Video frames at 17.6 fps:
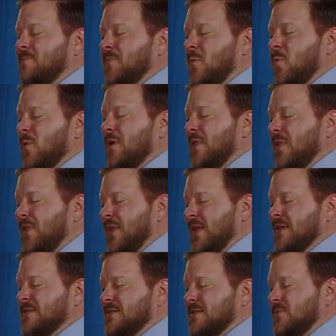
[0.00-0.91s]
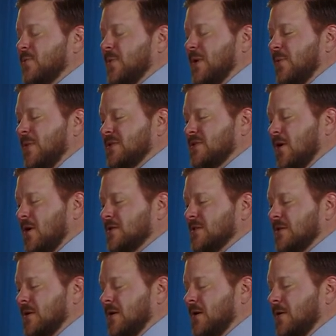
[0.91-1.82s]
one of the things we
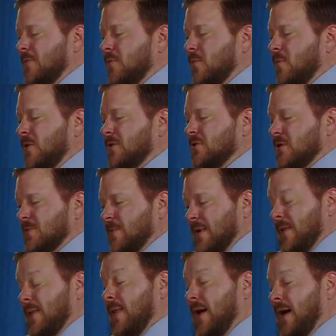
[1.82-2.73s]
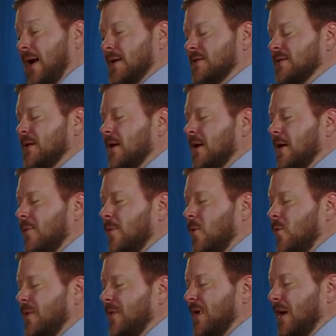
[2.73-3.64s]
talked about a lot, but
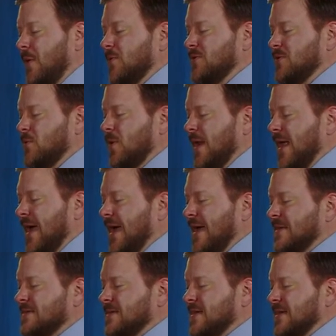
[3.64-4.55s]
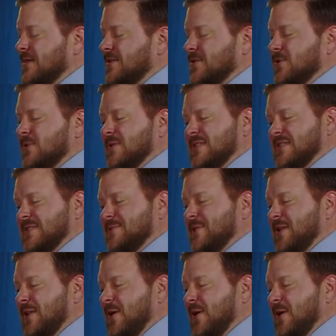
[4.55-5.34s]
one thing I do want to ask you is,